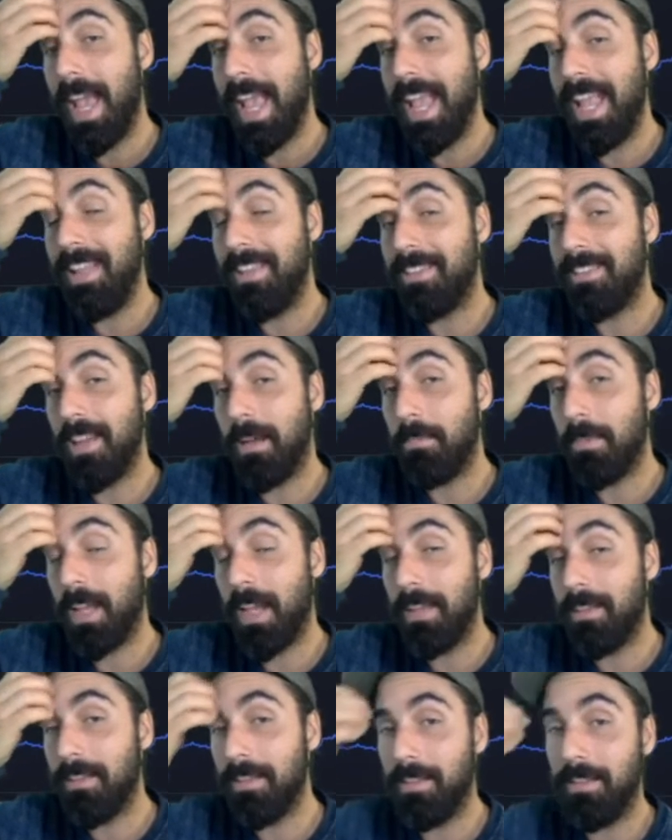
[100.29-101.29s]
In some
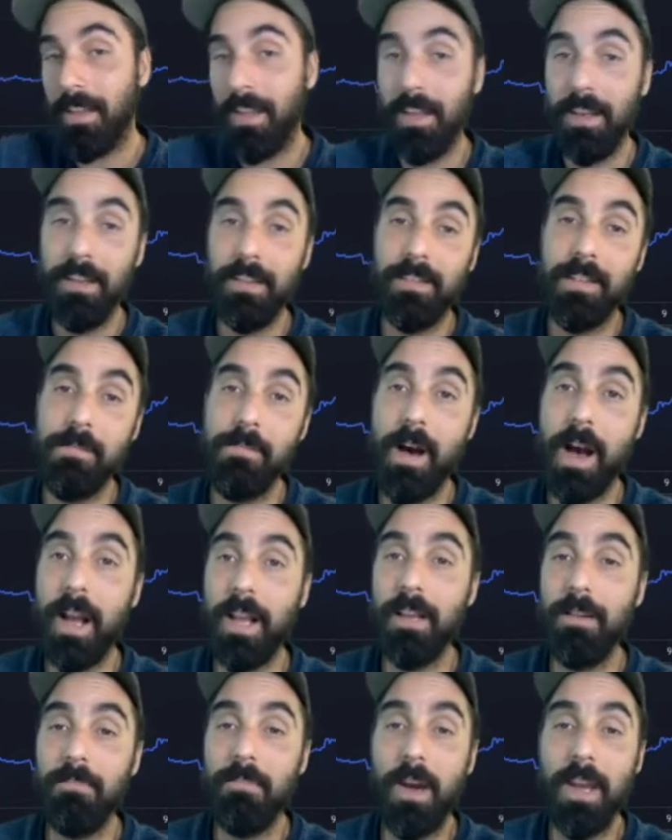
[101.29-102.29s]
cases, it is the
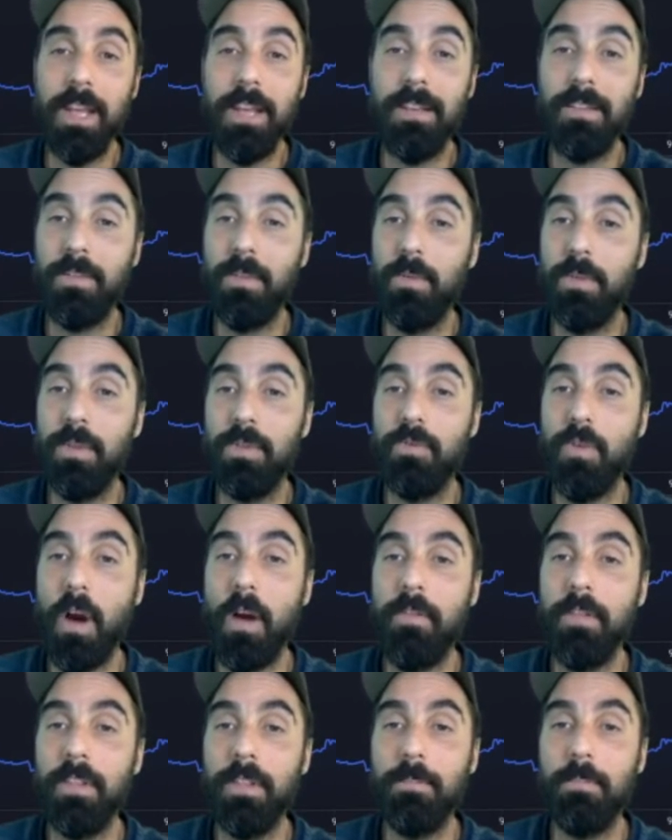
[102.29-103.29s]
market makers who are
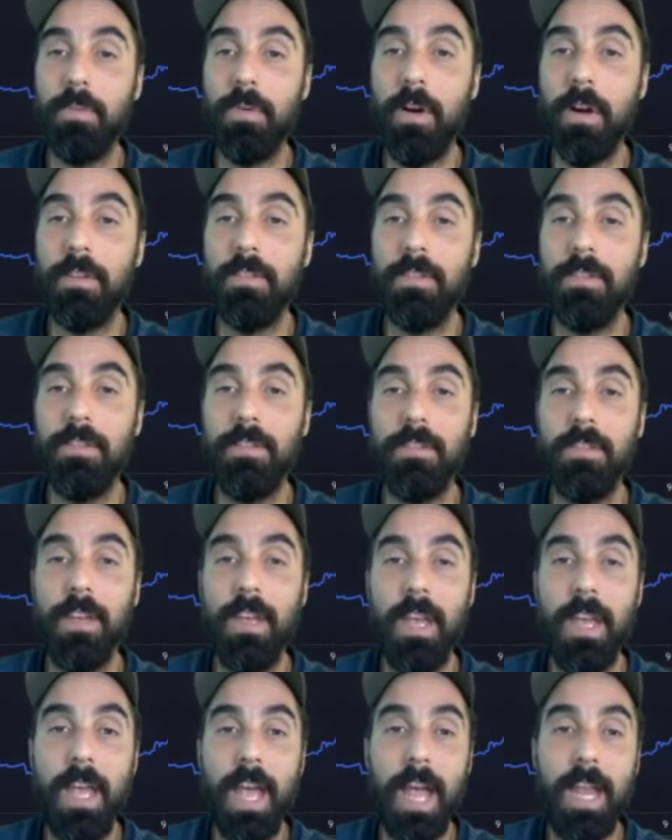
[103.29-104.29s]
driving the prices.
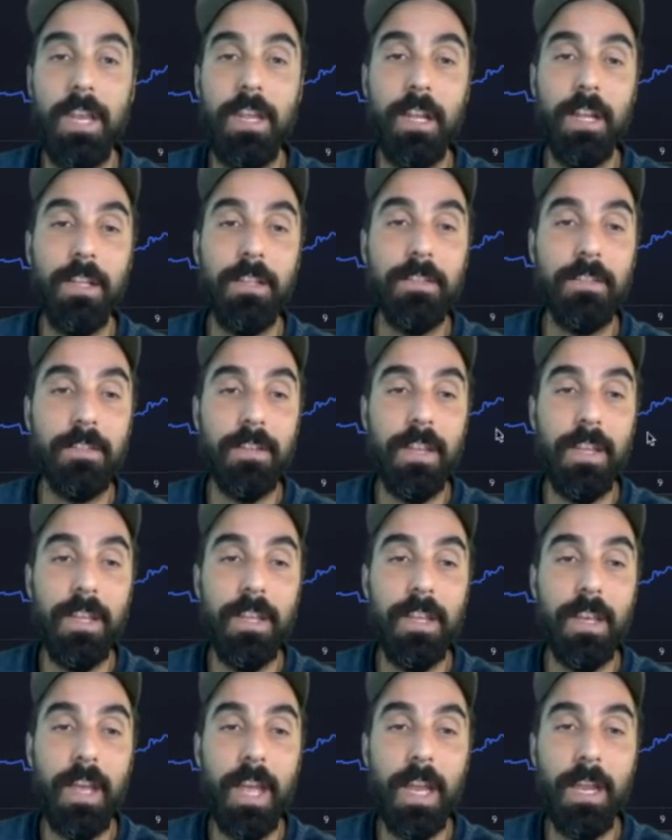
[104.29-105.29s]
And you can see
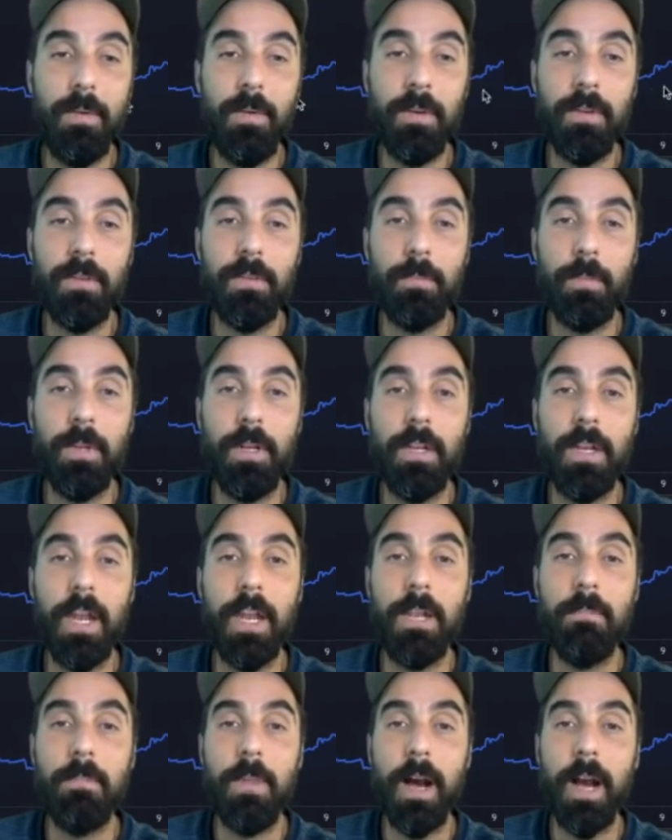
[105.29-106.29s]
here, anyone who's been in
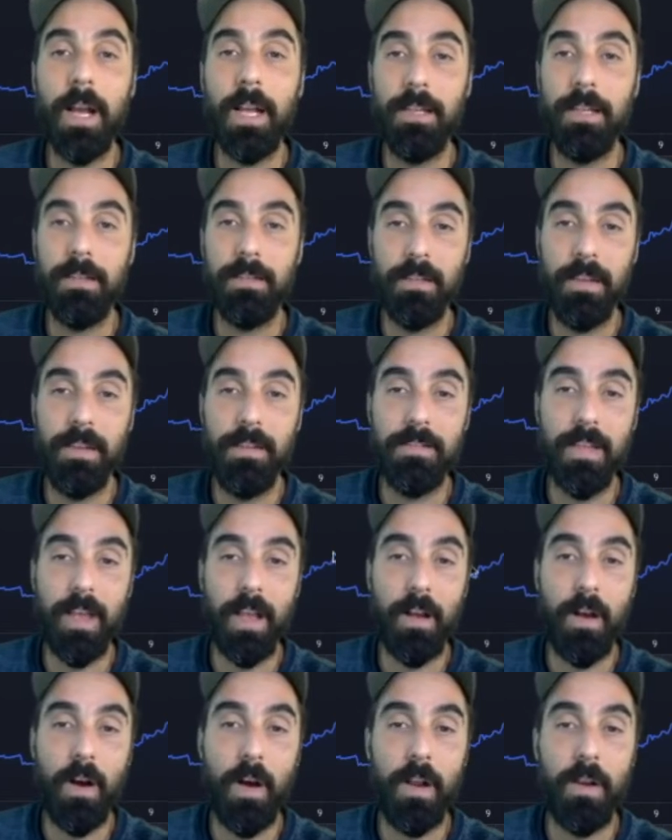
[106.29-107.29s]
any market sees
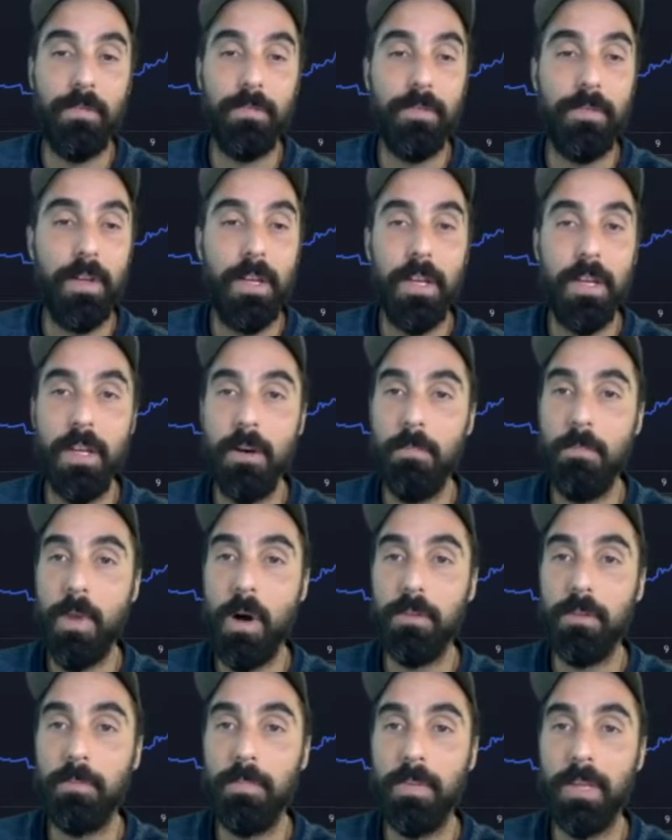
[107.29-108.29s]
that kind of
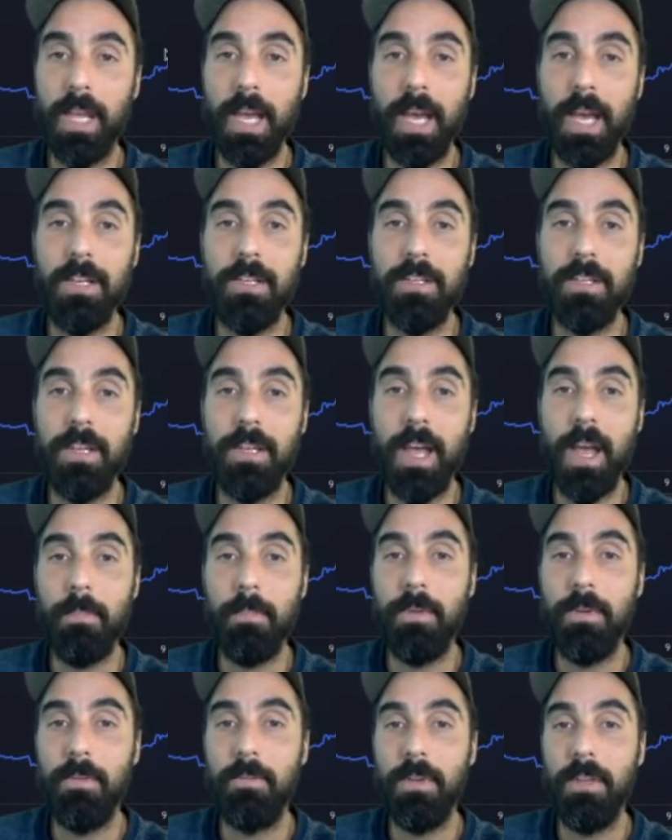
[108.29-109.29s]
multiplication
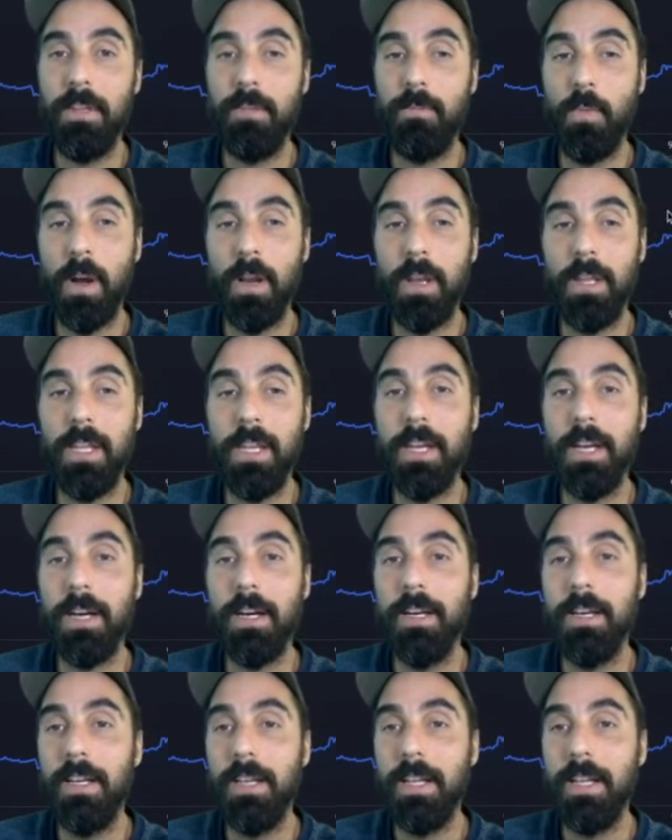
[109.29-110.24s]
happen within 1 year.